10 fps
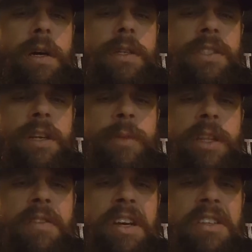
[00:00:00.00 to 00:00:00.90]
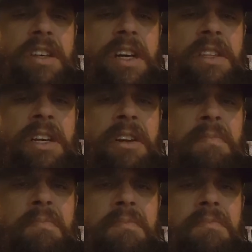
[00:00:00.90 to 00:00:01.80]
Some of the things on there
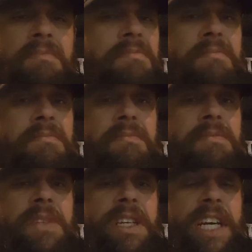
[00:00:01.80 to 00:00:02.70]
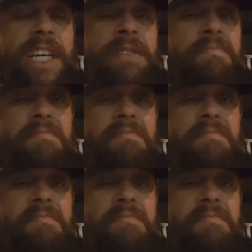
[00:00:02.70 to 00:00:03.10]
today,